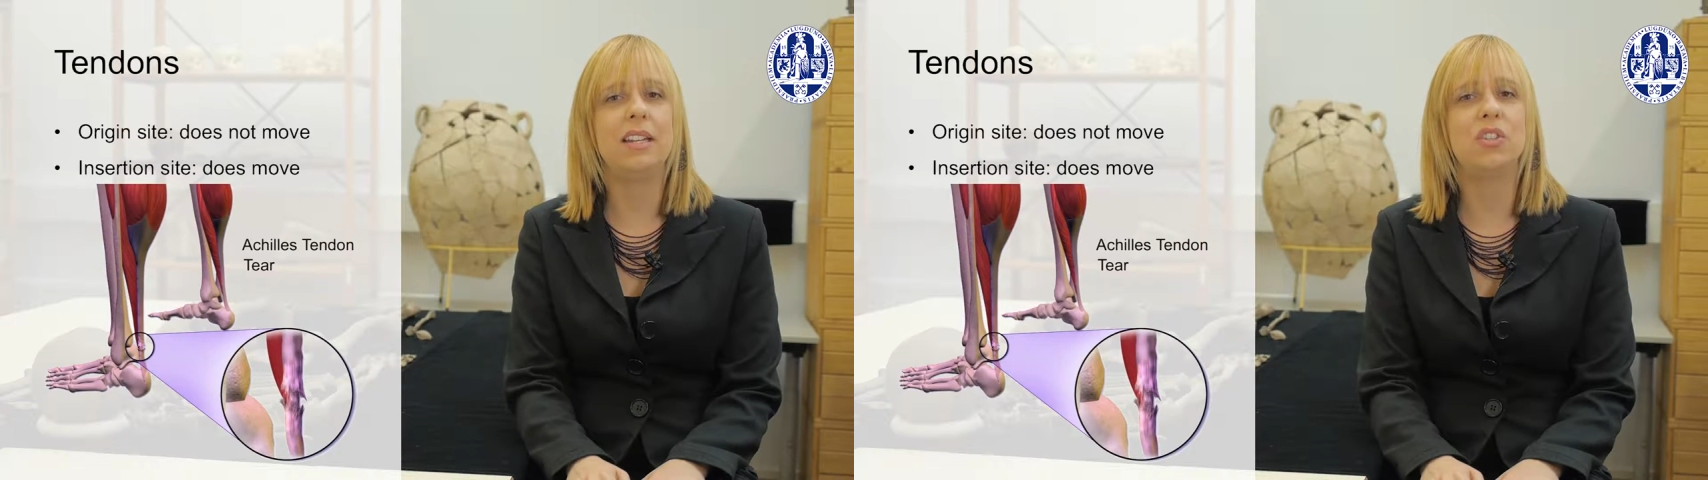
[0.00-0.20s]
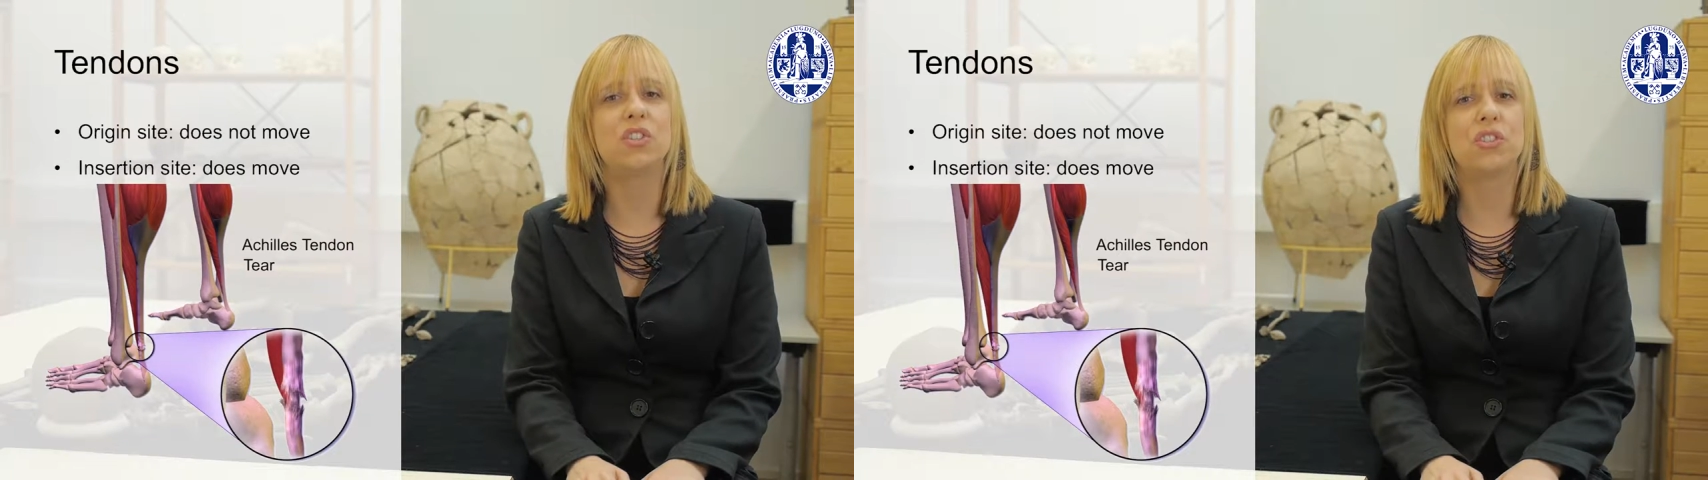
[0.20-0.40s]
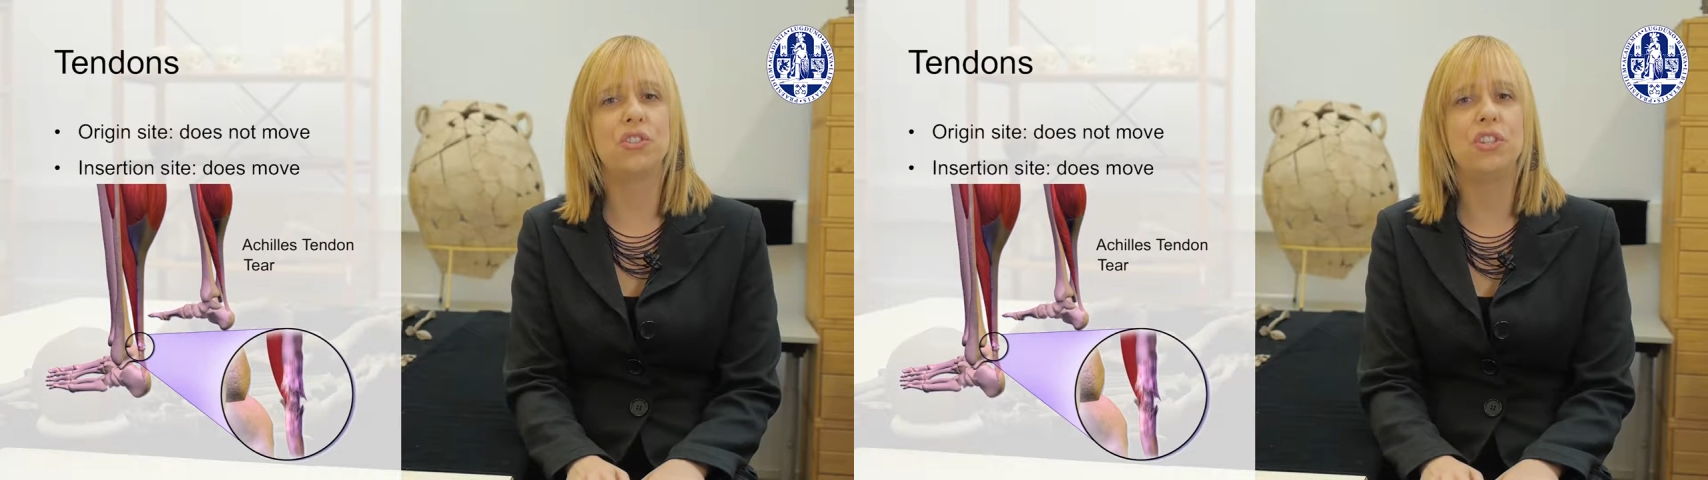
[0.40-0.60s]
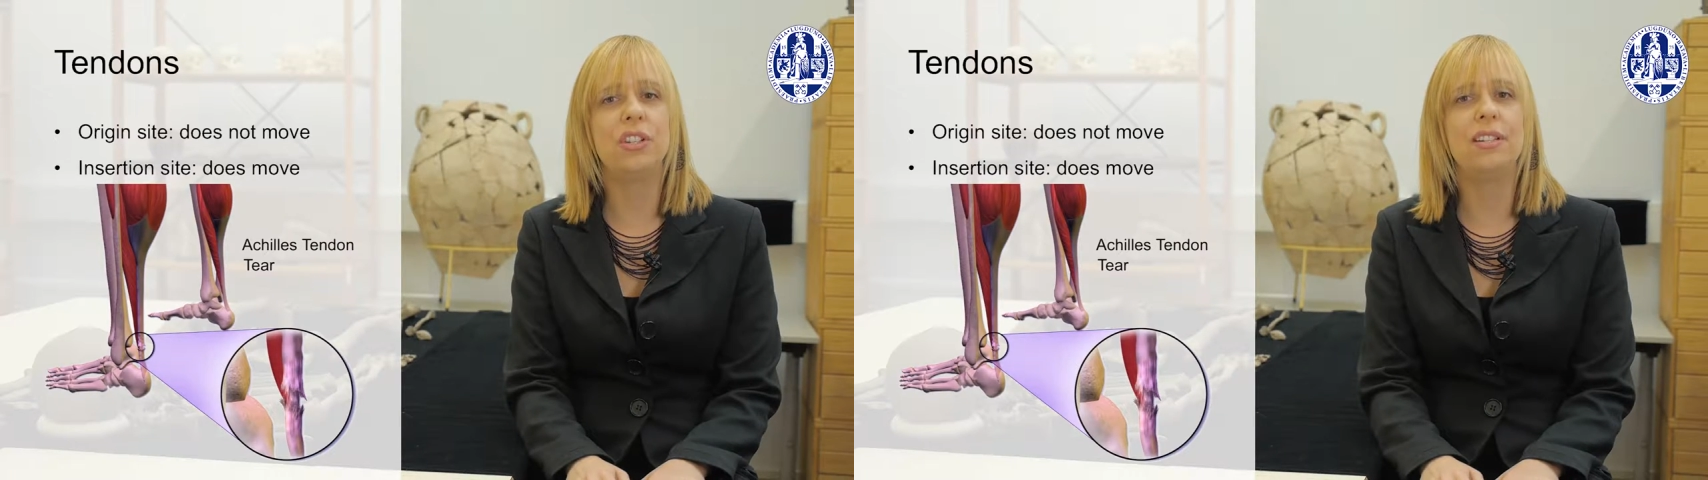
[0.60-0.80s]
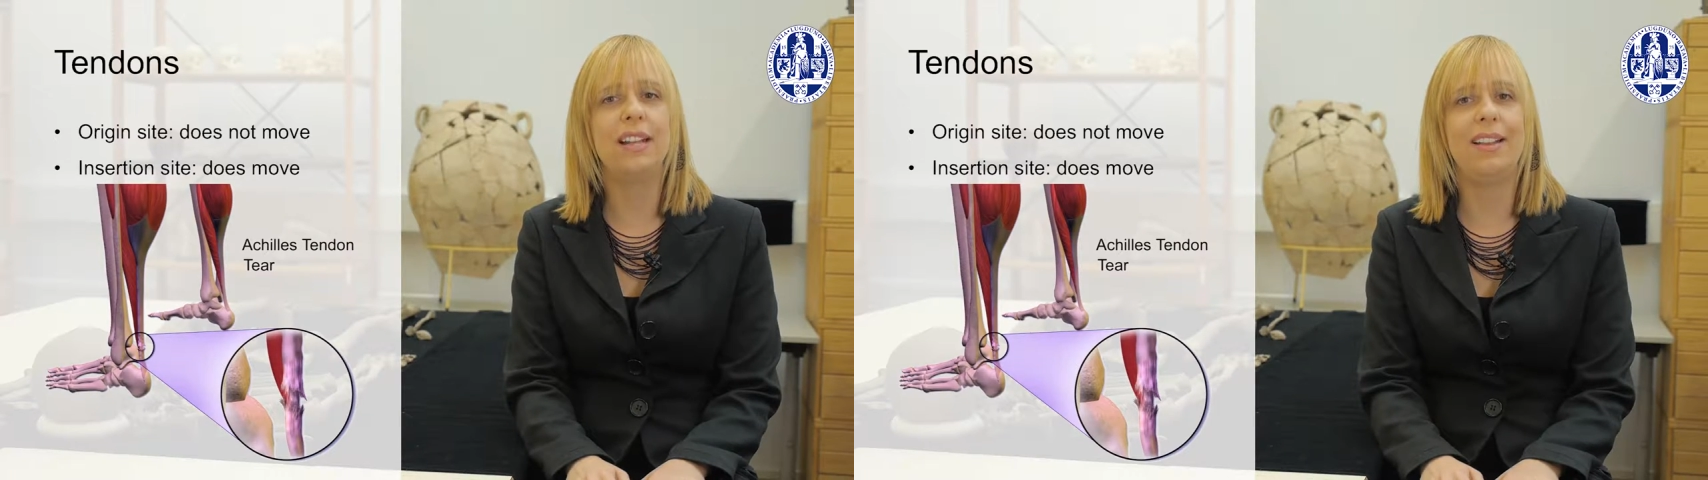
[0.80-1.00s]

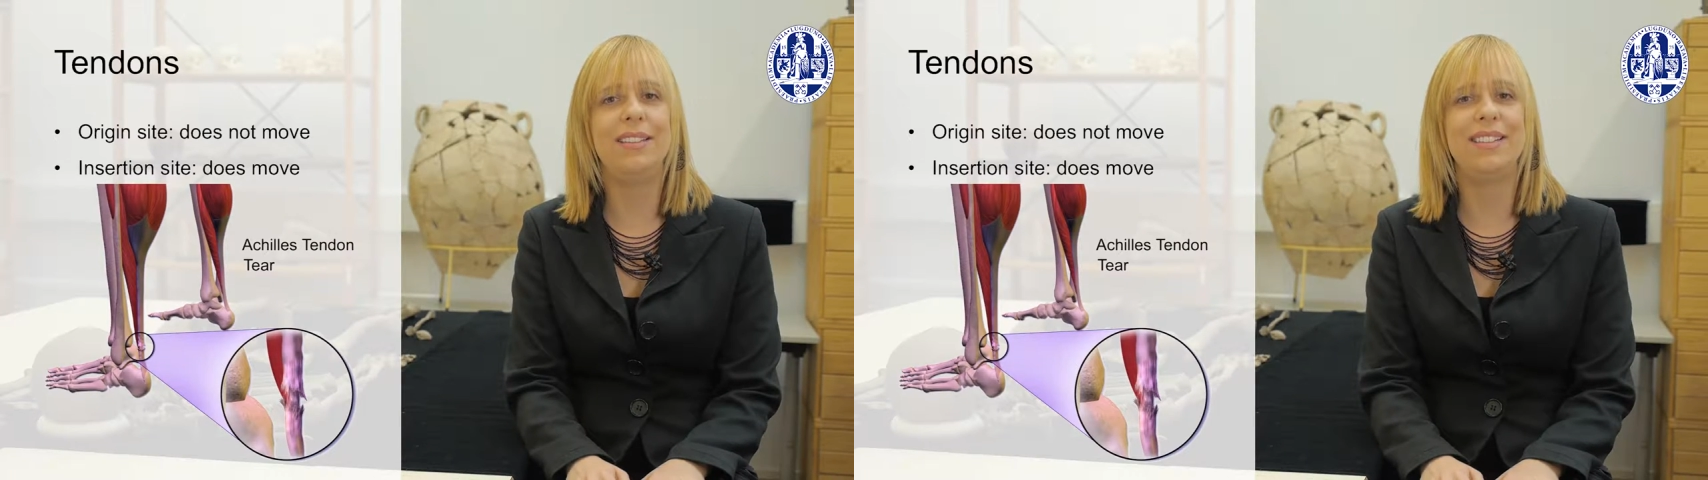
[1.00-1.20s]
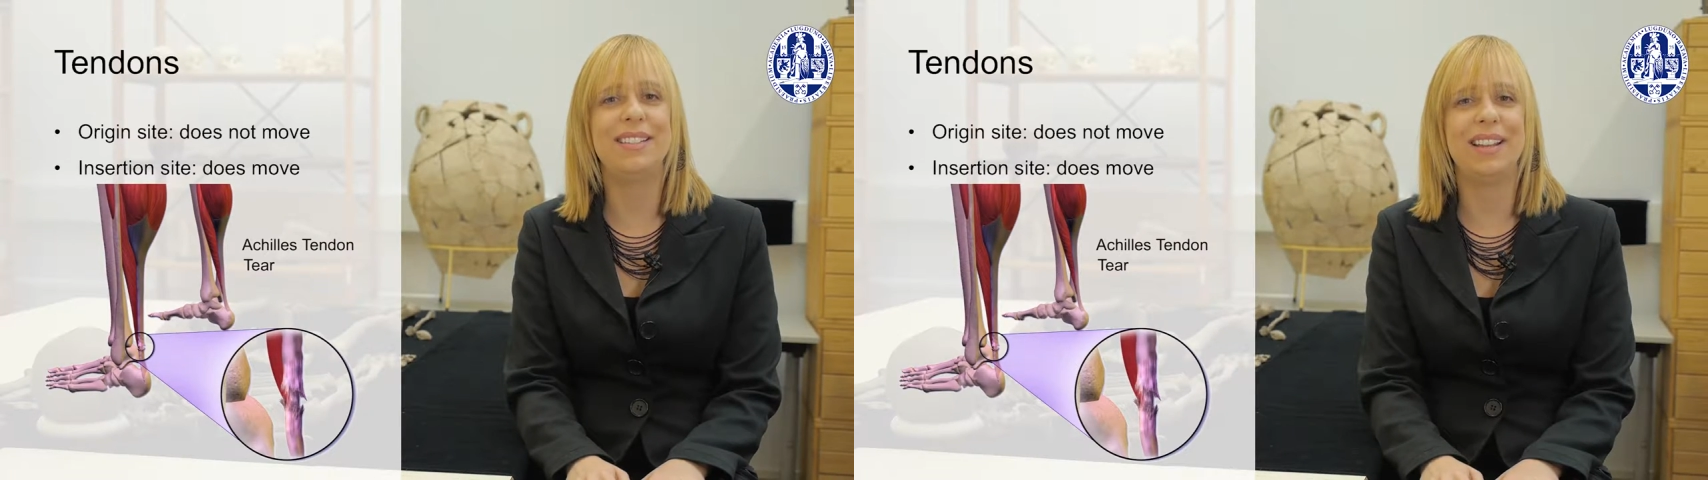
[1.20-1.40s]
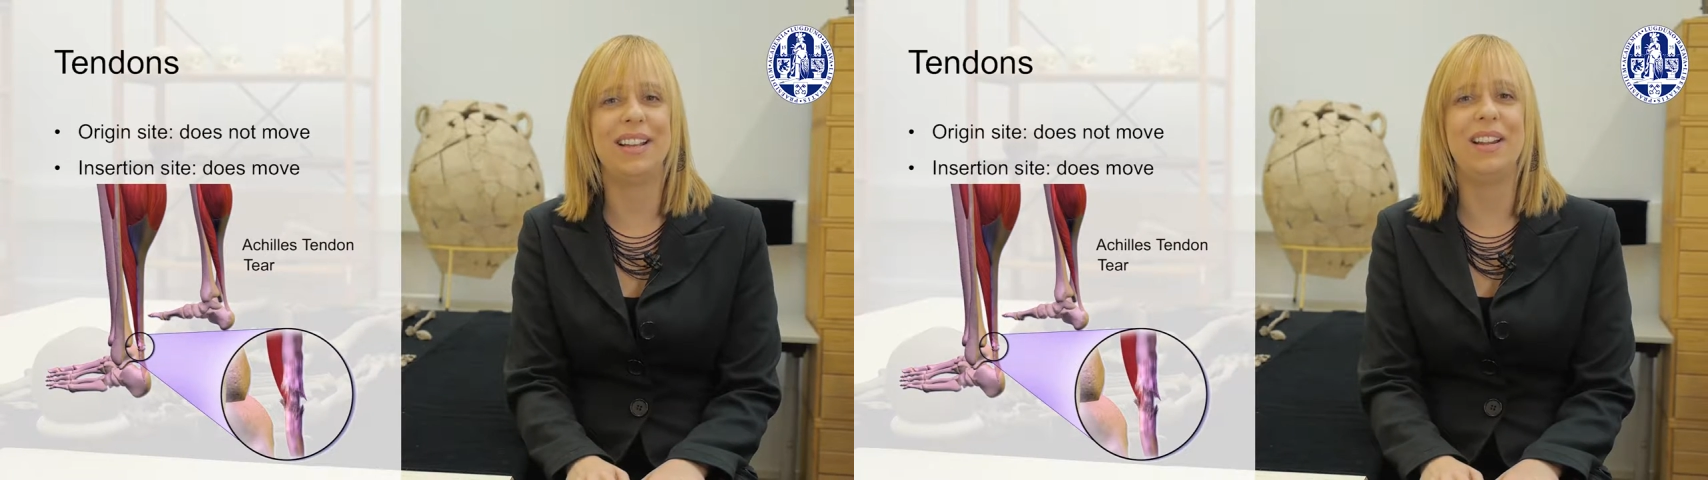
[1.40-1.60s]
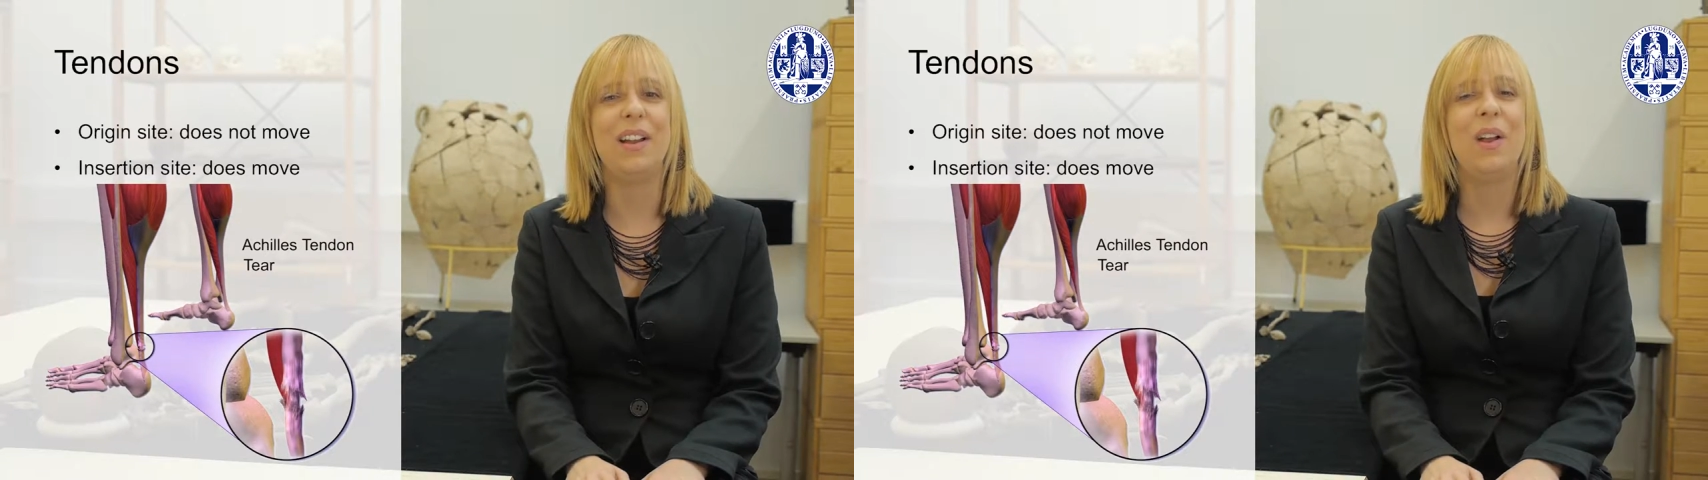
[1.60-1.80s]
insertion tendon site